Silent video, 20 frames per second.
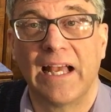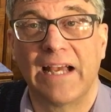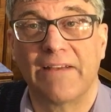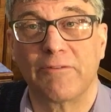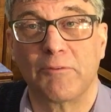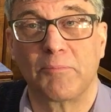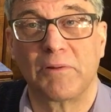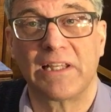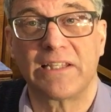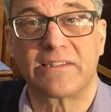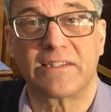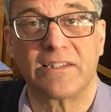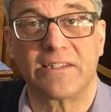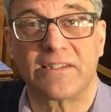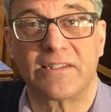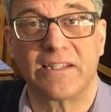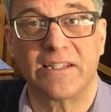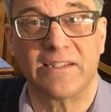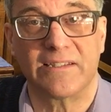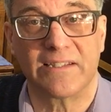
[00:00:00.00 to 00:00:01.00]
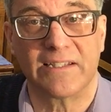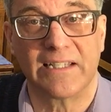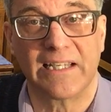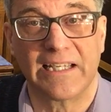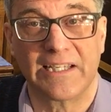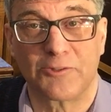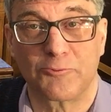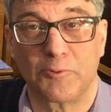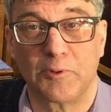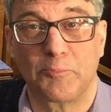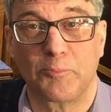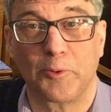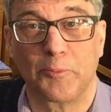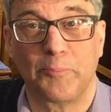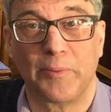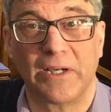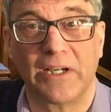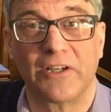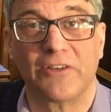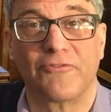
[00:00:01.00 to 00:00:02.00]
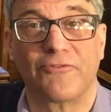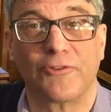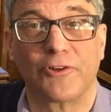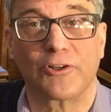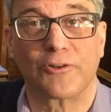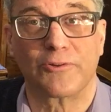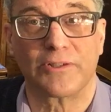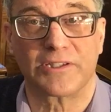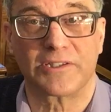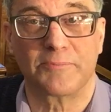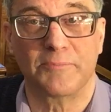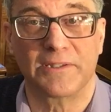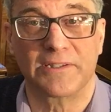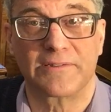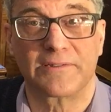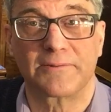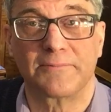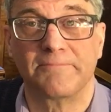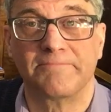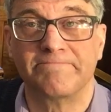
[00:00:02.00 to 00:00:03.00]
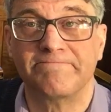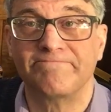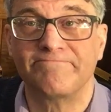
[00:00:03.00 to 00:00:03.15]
Have a blessed season as we prepared for Christmas.